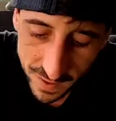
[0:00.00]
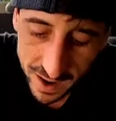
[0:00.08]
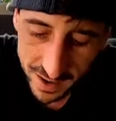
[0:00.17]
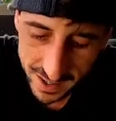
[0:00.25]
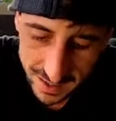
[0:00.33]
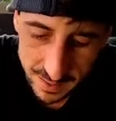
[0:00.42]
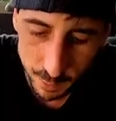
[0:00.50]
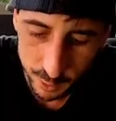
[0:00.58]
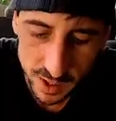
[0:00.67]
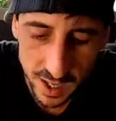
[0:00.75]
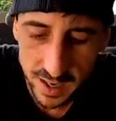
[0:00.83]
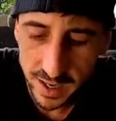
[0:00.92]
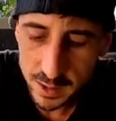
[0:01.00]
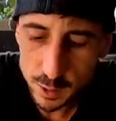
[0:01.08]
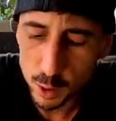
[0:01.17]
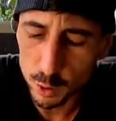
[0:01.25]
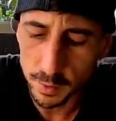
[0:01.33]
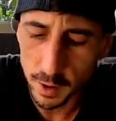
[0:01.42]
a 5X symbol, 10X
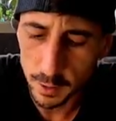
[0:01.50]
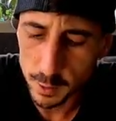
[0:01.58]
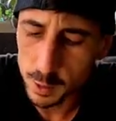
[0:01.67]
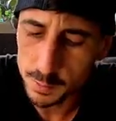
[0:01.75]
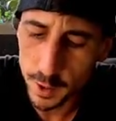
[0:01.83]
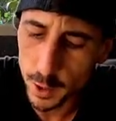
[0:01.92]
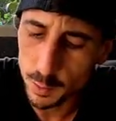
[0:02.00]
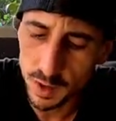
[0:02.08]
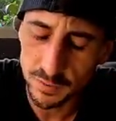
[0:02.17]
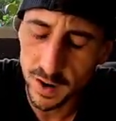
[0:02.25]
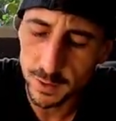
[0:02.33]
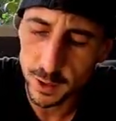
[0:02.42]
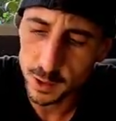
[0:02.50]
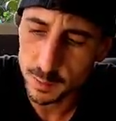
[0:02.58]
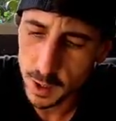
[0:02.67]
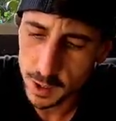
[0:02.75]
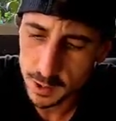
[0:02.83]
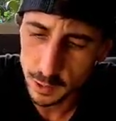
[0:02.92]
gold bar. Gold bar, you win 500
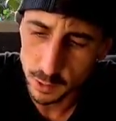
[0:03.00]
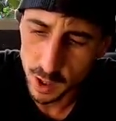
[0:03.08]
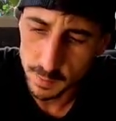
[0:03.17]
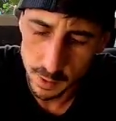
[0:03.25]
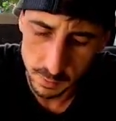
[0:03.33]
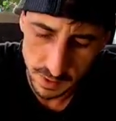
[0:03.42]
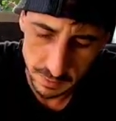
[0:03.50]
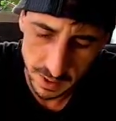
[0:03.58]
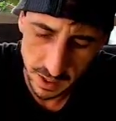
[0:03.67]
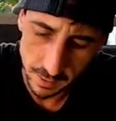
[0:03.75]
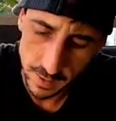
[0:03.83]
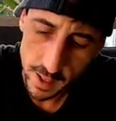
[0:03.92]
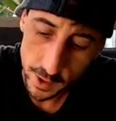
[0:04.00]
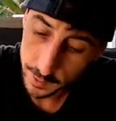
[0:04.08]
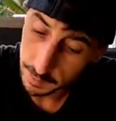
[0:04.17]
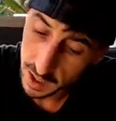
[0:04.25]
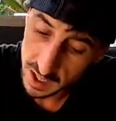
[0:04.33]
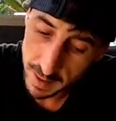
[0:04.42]
bucks, you kaboom it, man.
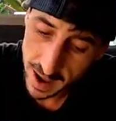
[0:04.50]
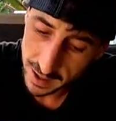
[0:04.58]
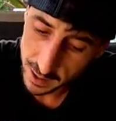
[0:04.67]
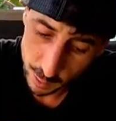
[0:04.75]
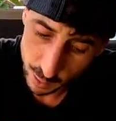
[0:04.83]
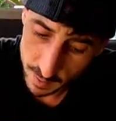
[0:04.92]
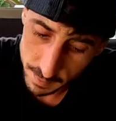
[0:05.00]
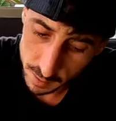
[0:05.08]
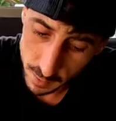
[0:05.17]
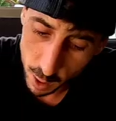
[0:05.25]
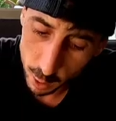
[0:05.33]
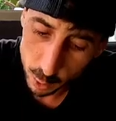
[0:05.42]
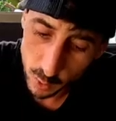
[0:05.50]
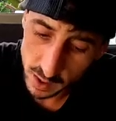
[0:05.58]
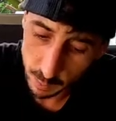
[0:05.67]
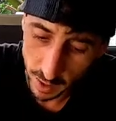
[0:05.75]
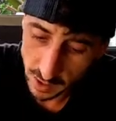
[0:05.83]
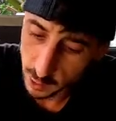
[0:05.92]
Money bag, you kaboom all
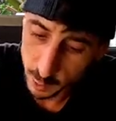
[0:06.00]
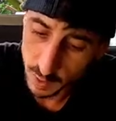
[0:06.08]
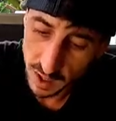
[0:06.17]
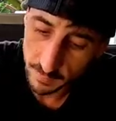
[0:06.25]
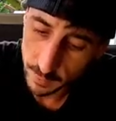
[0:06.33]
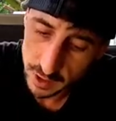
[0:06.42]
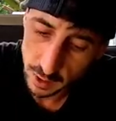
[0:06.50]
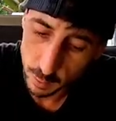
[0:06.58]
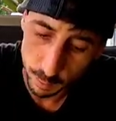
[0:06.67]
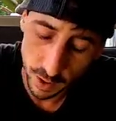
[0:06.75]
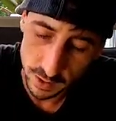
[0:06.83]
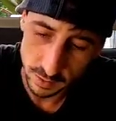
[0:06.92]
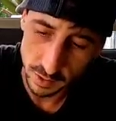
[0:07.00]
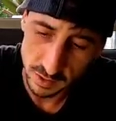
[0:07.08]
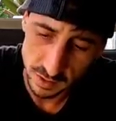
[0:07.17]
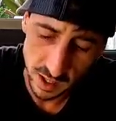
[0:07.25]
20 prizes. You win every single prize on the